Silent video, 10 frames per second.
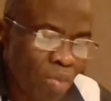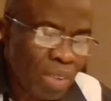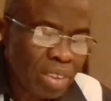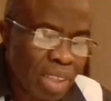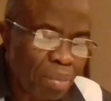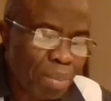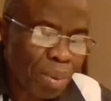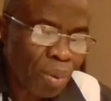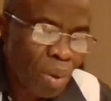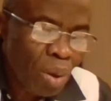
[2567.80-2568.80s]
of the
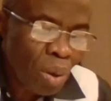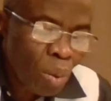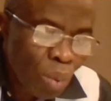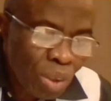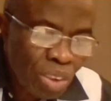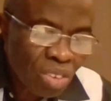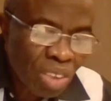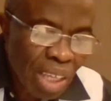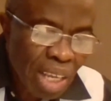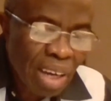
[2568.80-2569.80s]
temple, which
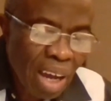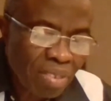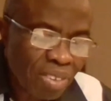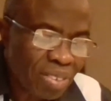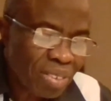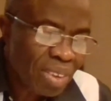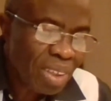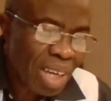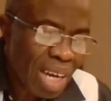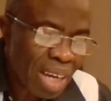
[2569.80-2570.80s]
is in heaven,
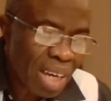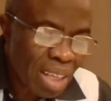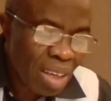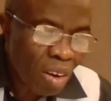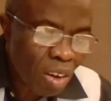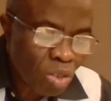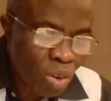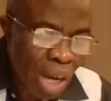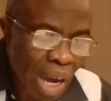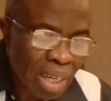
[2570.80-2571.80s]
and he
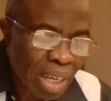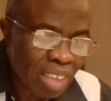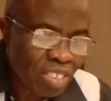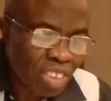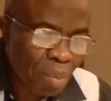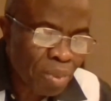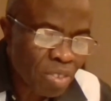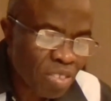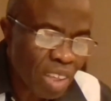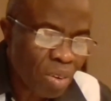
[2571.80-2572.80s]
also had a sharp
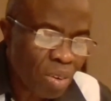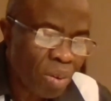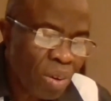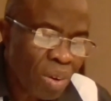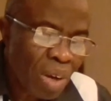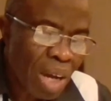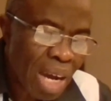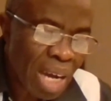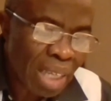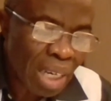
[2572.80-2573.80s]
sickle. And